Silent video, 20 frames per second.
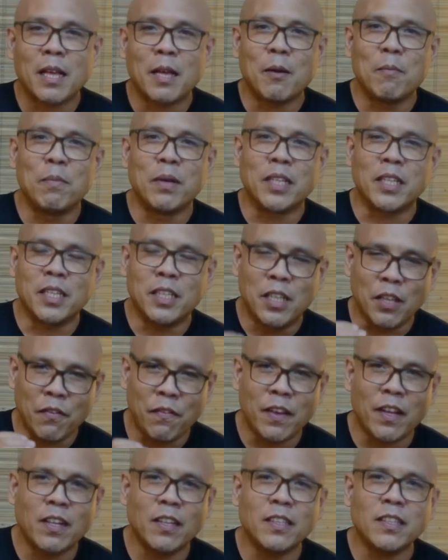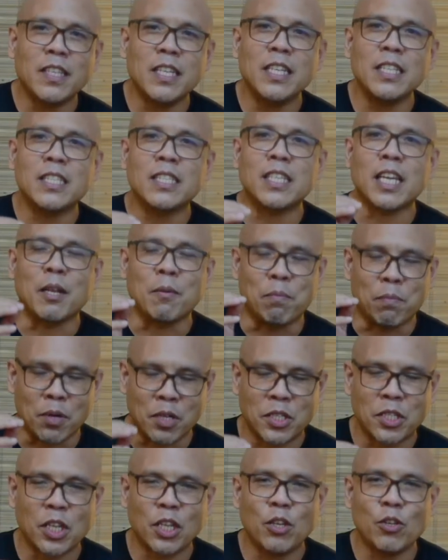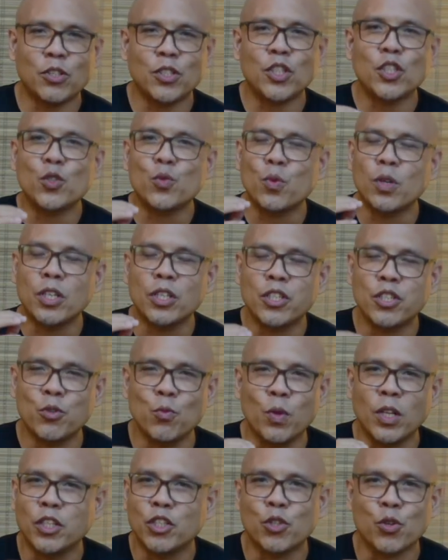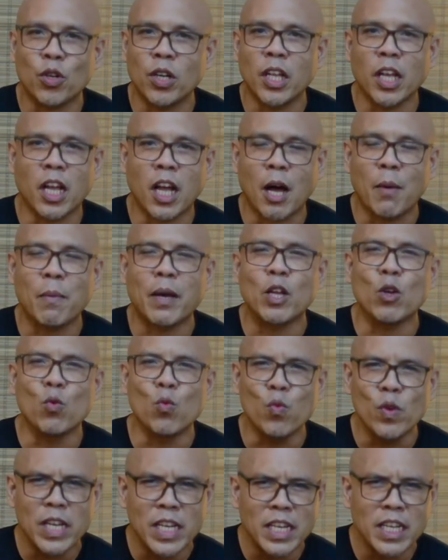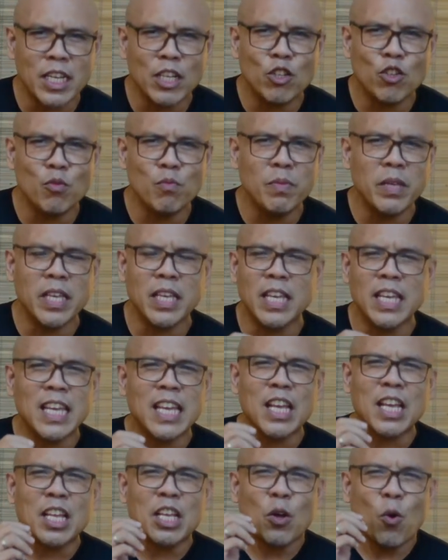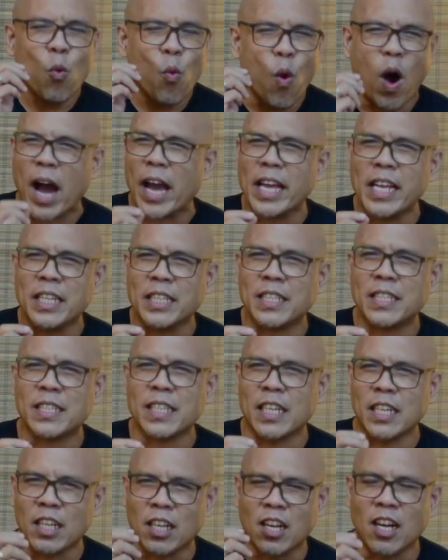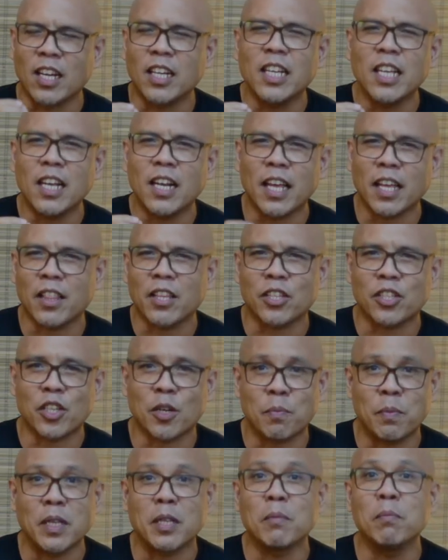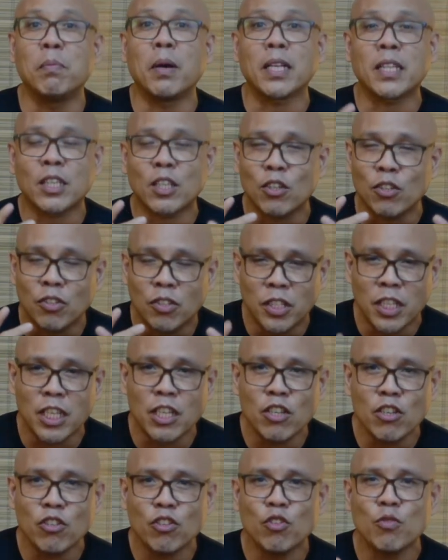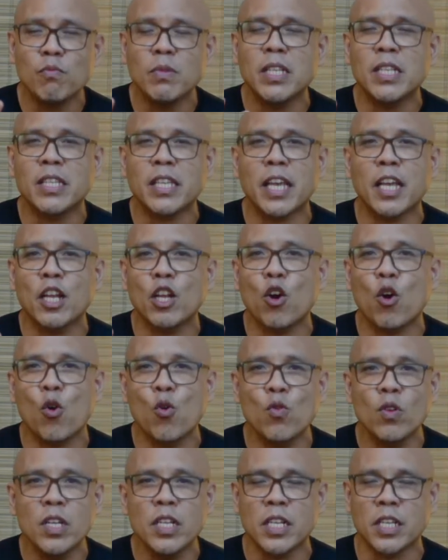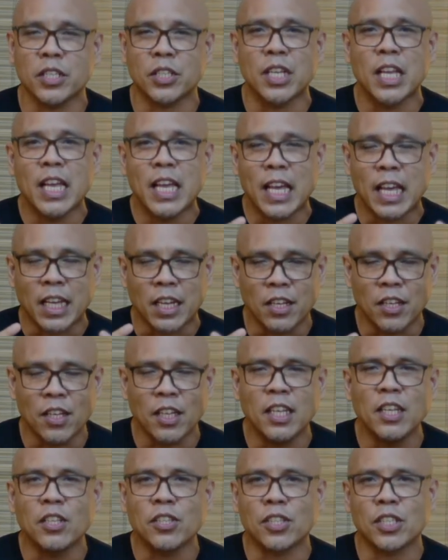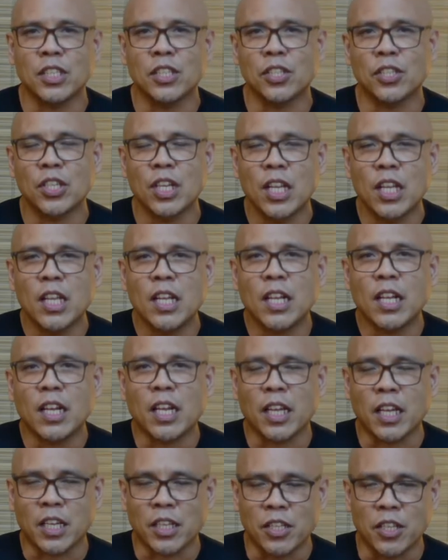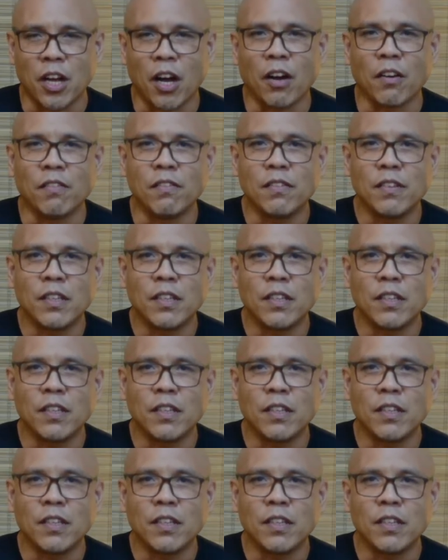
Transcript: But difficulties and persecutions will surely come, and we need to be wise and cunning like the serpent, but continue to maintain holiness and innocence like a dove.